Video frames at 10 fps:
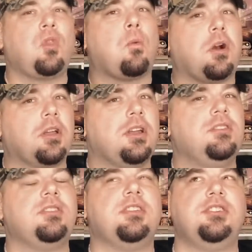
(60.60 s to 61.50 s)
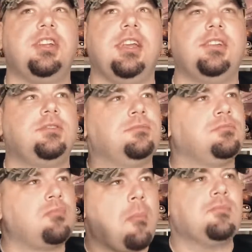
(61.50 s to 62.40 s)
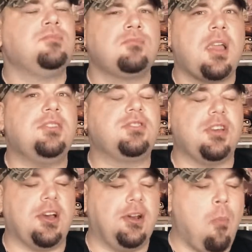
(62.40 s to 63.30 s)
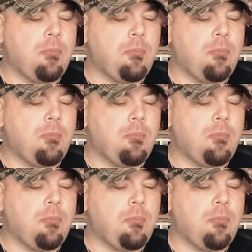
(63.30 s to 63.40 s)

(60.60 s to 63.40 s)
Working into the cheese, it's good.